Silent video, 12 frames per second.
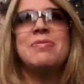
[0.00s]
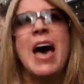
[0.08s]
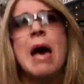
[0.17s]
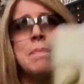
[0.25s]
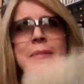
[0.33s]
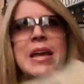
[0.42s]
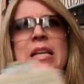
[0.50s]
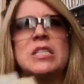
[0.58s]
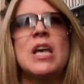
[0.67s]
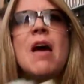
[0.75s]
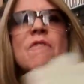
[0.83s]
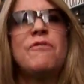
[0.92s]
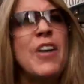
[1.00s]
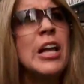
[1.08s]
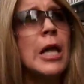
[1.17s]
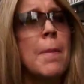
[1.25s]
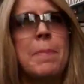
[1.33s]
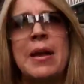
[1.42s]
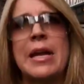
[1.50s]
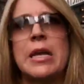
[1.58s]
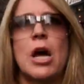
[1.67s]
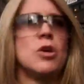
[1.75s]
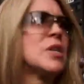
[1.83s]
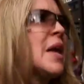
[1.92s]
That means
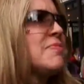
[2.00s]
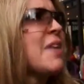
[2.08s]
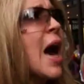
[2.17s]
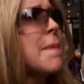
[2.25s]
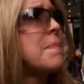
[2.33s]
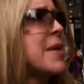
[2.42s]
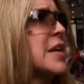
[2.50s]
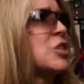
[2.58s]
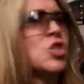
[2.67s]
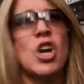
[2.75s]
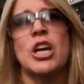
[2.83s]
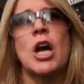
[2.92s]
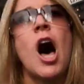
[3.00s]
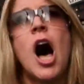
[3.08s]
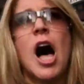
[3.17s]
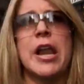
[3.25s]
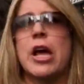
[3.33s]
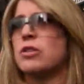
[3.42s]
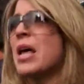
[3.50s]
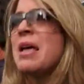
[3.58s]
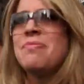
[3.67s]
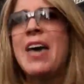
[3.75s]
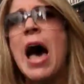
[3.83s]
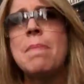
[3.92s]
Filipinos, that means Chicanos,
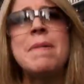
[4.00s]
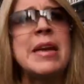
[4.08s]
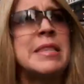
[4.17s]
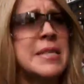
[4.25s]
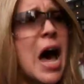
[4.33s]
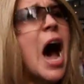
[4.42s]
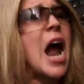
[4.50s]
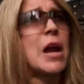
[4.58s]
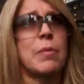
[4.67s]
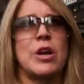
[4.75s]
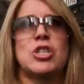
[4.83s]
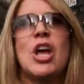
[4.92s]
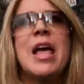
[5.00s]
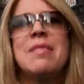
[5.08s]
that means Irish,